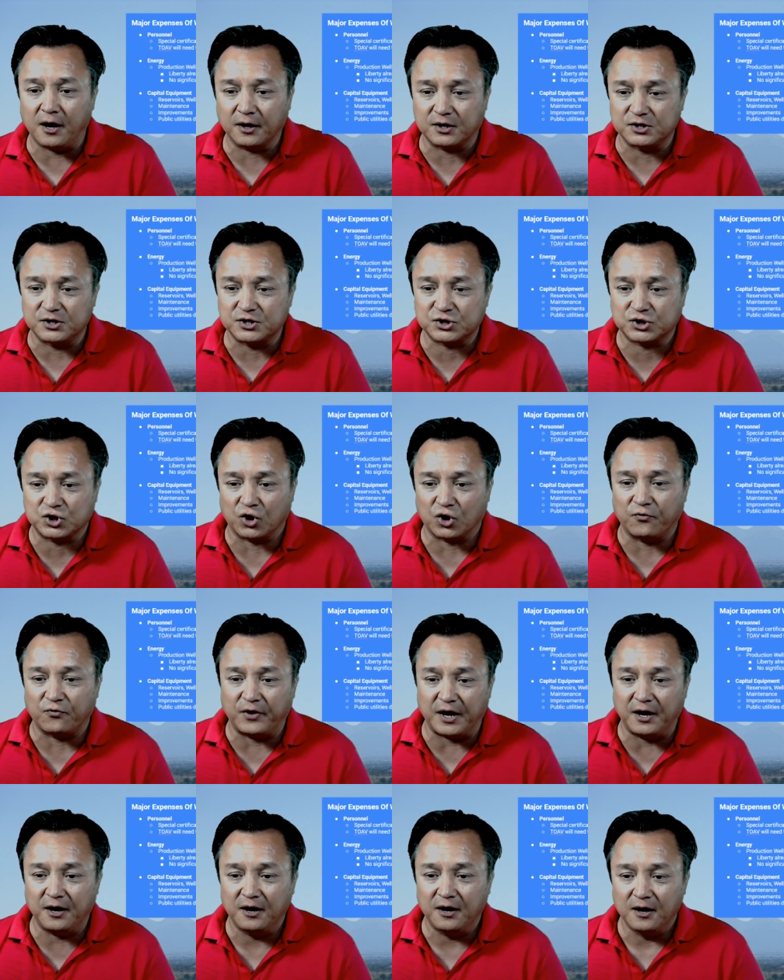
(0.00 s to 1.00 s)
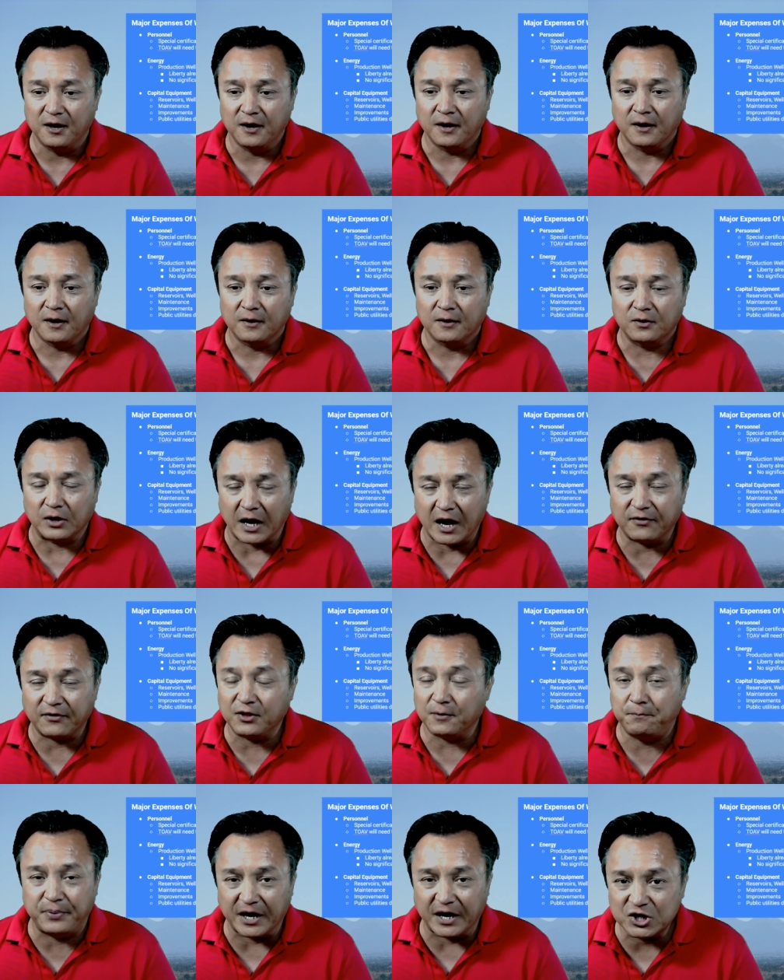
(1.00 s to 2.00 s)
conserving at
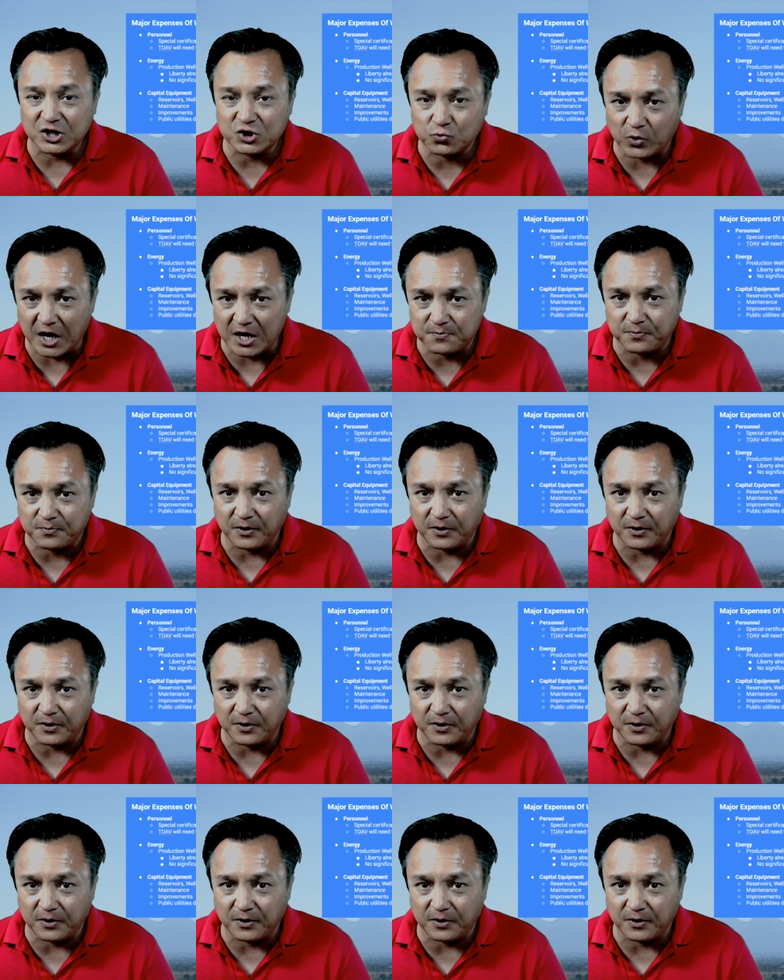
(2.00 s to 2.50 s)
the best rates by